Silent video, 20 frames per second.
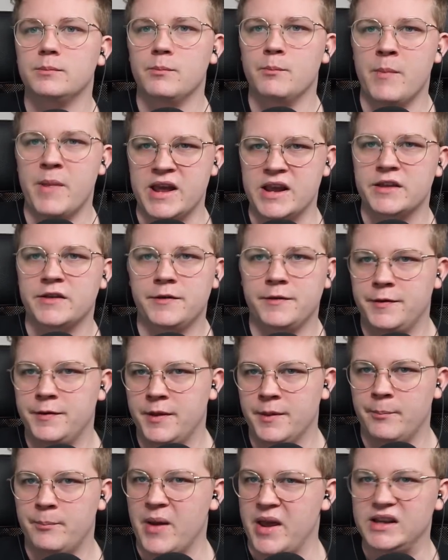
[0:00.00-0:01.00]
make
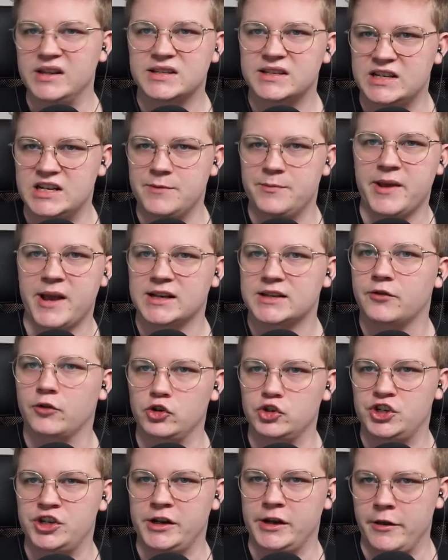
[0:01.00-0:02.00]
the base TPS
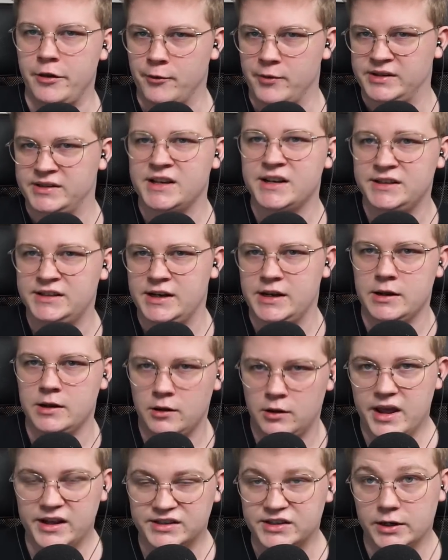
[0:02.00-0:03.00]
for GD 360
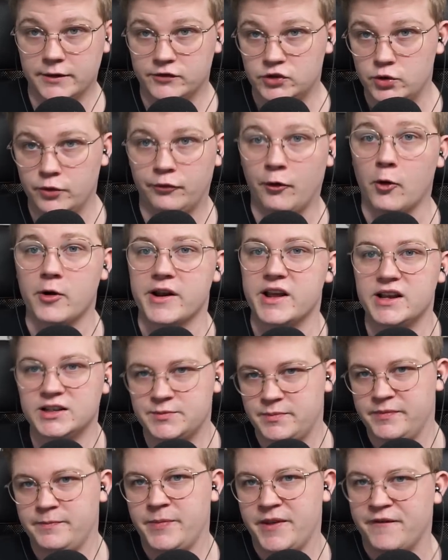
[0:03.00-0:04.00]
instead of 240
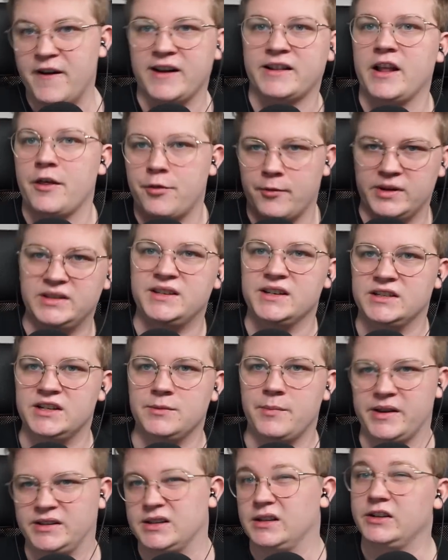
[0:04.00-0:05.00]
is the fact that
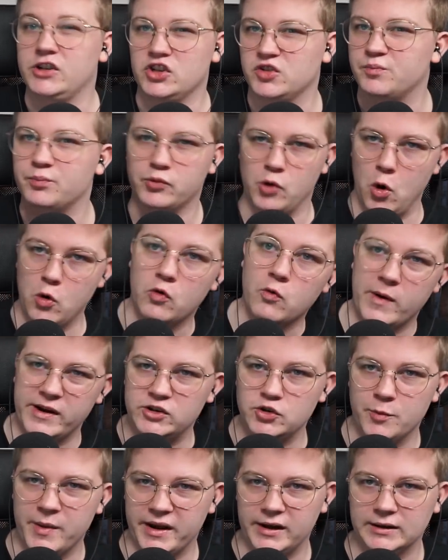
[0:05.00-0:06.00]
360 basically just broke way
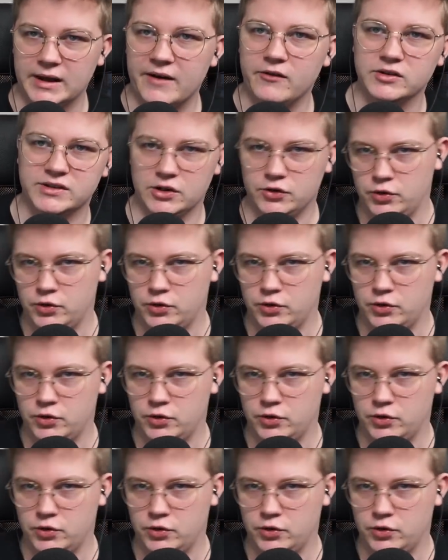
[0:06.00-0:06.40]
too many levels,